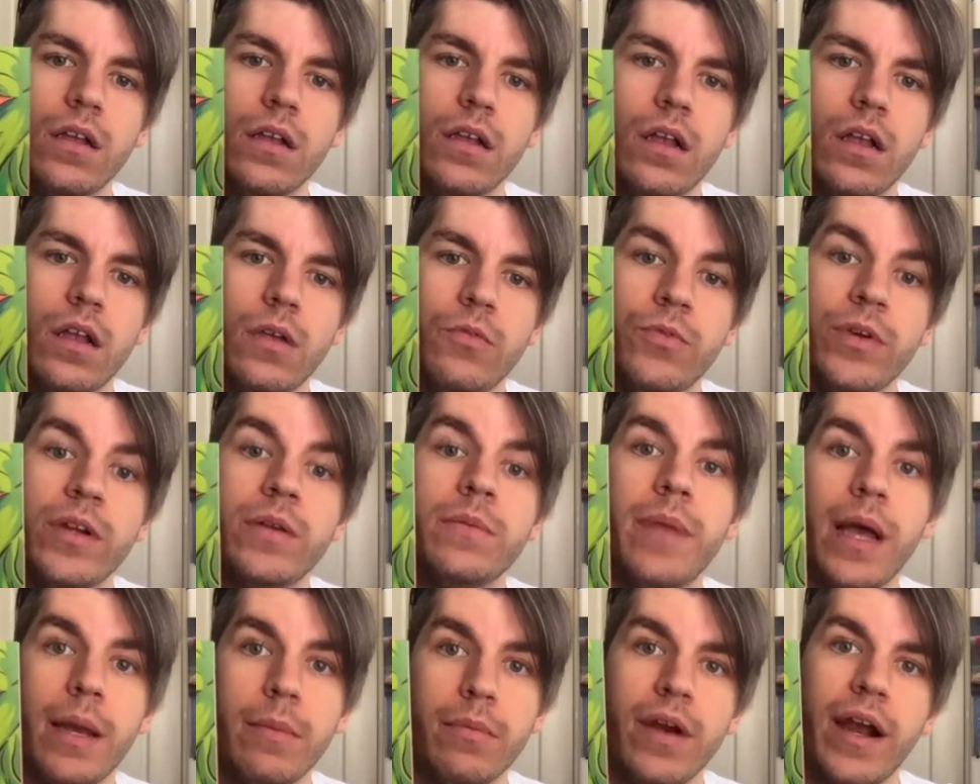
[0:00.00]
written
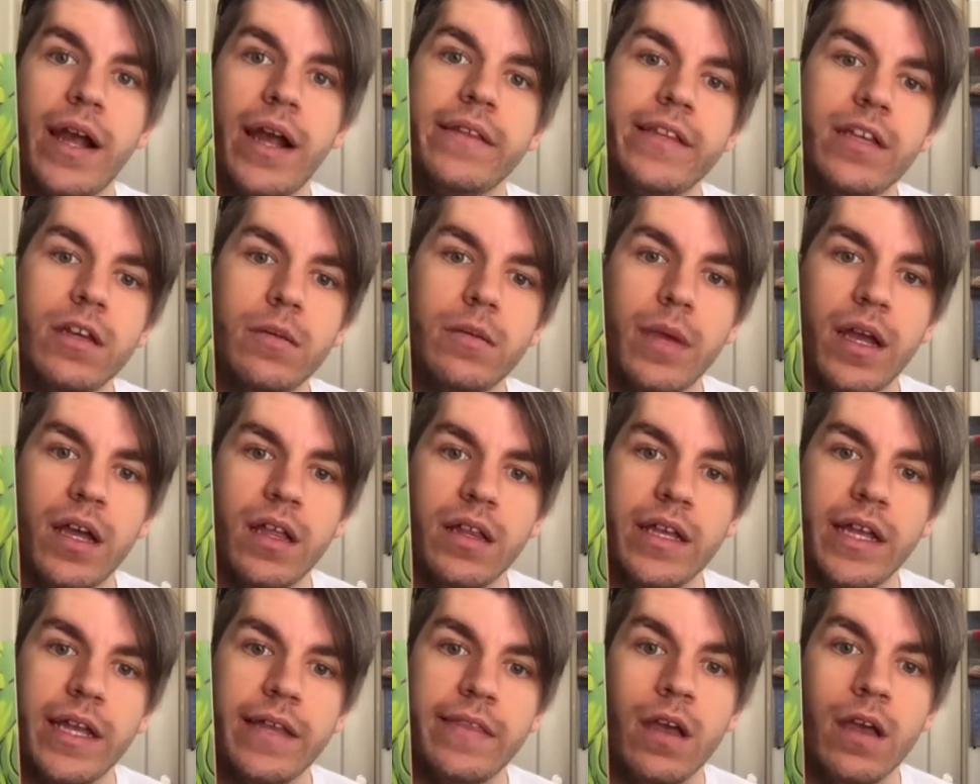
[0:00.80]
by Brian Lee
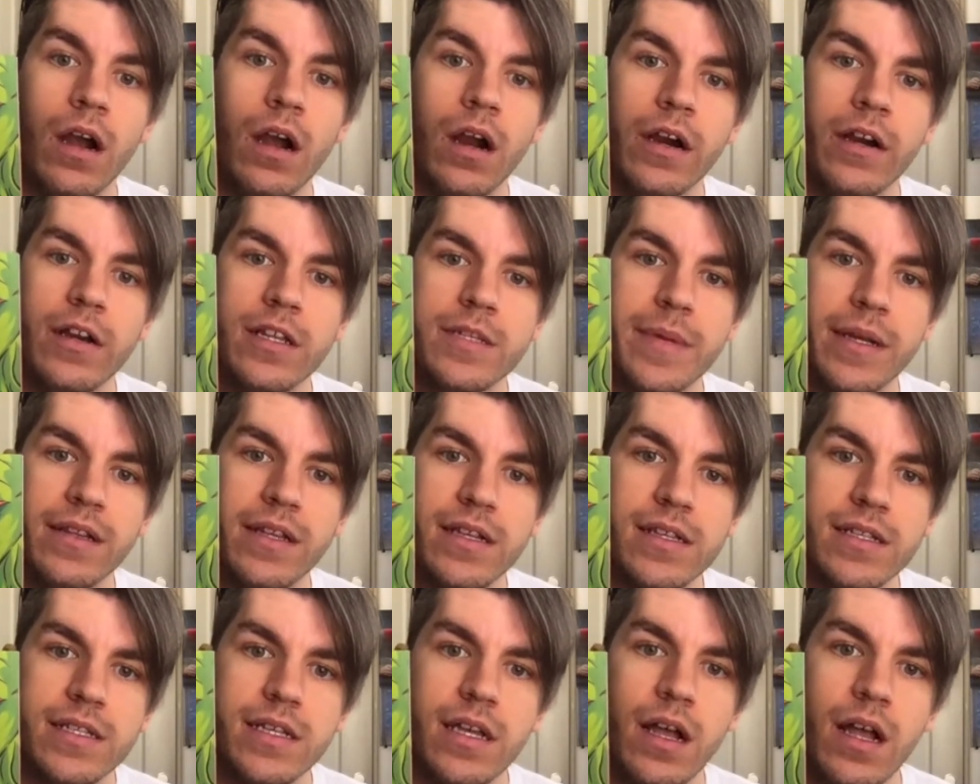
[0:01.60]
O'Malley, and the art is by
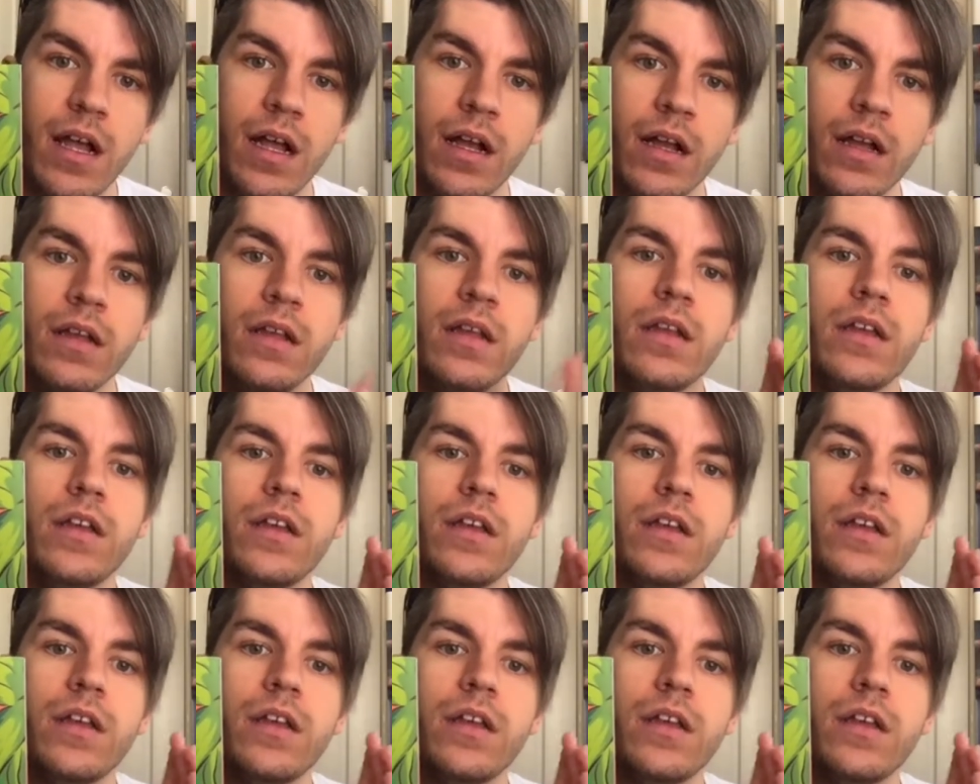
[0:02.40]
Leslie Hung.